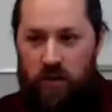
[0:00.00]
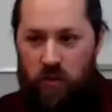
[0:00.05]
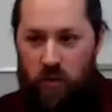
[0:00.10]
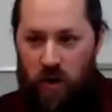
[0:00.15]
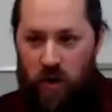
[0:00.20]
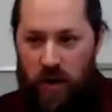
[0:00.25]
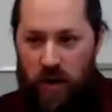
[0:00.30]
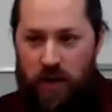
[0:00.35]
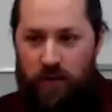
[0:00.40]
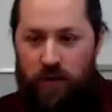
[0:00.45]
You
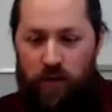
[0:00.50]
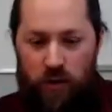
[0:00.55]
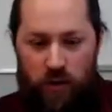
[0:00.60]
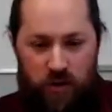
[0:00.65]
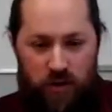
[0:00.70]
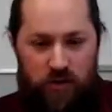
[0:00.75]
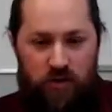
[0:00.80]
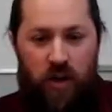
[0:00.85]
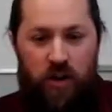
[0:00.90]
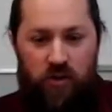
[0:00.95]
want to have a
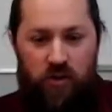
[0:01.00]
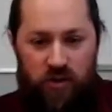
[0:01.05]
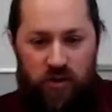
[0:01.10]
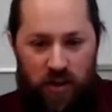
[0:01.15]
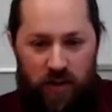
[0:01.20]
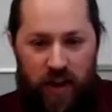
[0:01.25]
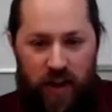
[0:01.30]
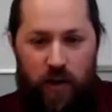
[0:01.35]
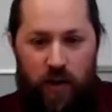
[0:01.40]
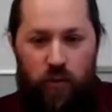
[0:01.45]
good discussion
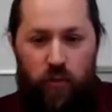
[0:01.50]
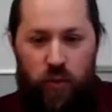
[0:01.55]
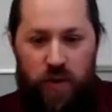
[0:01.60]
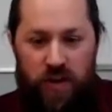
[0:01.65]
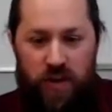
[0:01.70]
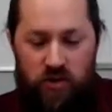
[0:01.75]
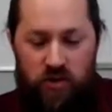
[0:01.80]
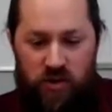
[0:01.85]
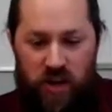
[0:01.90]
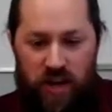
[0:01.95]
on that?
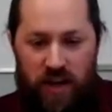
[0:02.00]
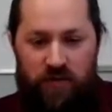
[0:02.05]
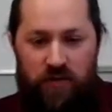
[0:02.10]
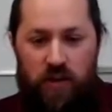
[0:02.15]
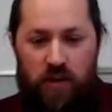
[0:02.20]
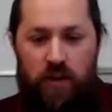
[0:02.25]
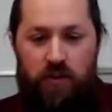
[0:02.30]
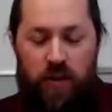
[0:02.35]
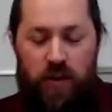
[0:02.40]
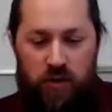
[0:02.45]
Read
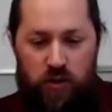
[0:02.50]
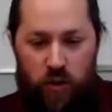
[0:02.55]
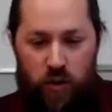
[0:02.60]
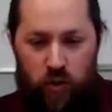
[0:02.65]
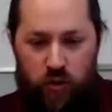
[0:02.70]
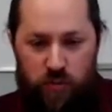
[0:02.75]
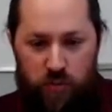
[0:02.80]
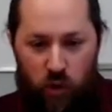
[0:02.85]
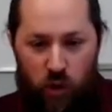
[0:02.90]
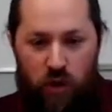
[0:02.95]
J.V.
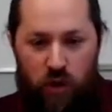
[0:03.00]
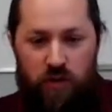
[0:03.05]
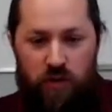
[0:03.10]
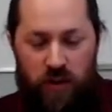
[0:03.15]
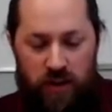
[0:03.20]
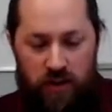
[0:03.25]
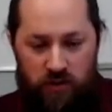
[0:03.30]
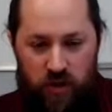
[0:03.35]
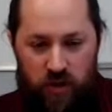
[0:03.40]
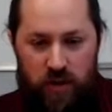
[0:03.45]
Fesko's book
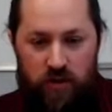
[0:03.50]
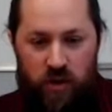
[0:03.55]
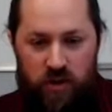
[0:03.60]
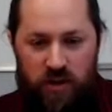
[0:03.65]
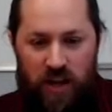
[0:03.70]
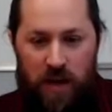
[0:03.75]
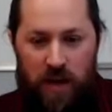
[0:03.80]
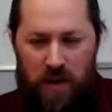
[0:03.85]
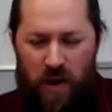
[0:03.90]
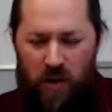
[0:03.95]
that he that
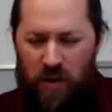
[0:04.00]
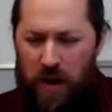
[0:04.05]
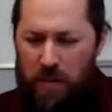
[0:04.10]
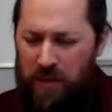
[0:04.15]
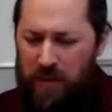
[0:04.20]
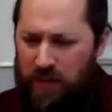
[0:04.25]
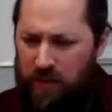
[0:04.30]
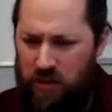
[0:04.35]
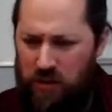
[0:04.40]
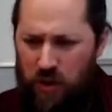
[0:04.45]
just came out. I
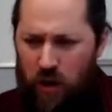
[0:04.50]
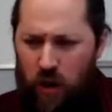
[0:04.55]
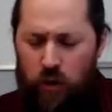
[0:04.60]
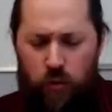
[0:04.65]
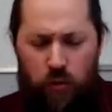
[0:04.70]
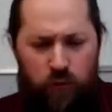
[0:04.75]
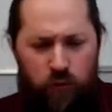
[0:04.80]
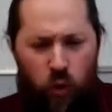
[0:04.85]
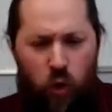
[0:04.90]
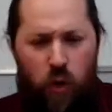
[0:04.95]
believe it's
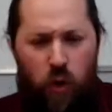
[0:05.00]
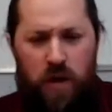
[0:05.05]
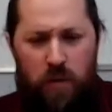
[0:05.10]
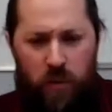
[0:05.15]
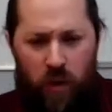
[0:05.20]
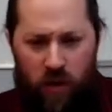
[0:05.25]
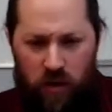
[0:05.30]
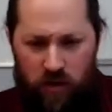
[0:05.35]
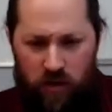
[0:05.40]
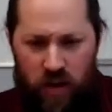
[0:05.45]
called Reformed
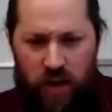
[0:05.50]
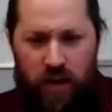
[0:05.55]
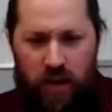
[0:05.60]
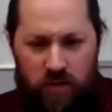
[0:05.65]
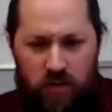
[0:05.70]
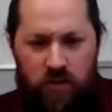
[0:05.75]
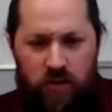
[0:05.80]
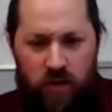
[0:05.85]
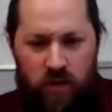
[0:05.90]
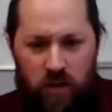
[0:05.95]

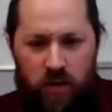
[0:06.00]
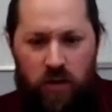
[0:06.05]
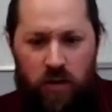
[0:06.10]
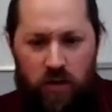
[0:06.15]
Apologetics.